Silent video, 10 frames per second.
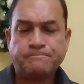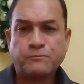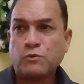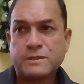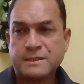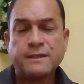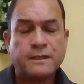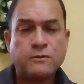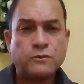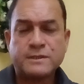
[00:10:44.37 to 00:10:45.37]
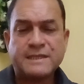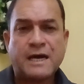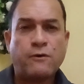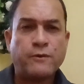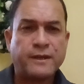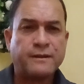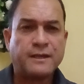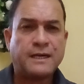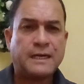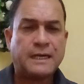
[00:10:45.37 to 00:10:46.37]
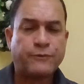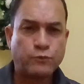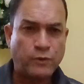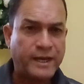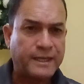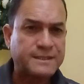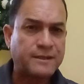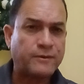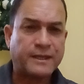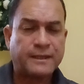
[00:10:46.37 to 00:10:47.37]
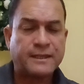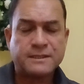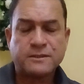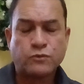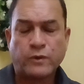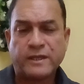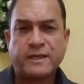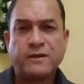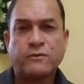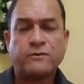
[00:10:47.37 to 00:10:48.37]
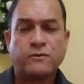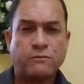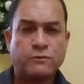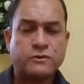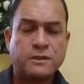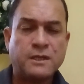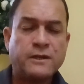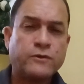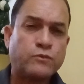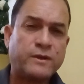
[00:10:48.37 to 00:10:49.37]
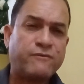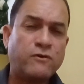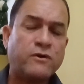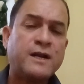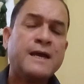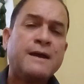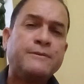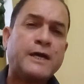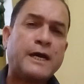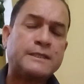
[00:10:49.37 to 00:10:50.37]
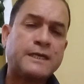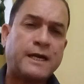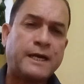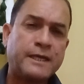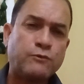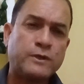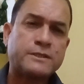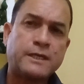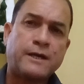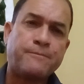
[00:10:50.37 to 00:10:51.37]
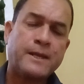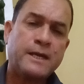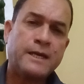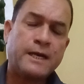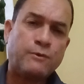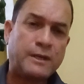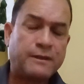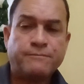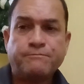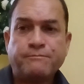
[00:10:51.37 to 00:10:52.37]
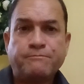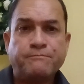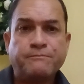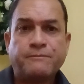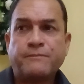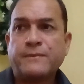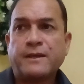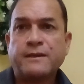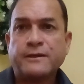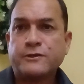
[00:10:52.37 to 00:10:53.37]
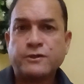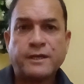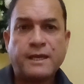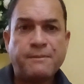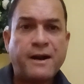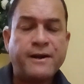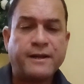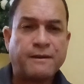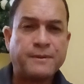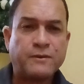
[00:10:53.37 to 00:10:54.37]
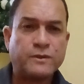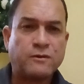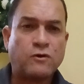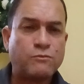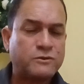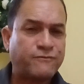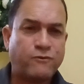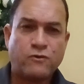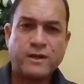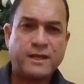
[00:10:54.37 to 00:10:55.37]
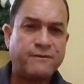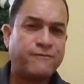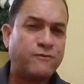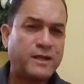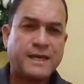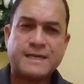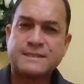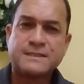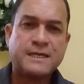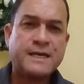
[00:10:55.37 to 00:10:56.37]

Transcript: who's now in her 20s. I think she's 23 or almost 24. That in which well he married. I mean, with almost 40 years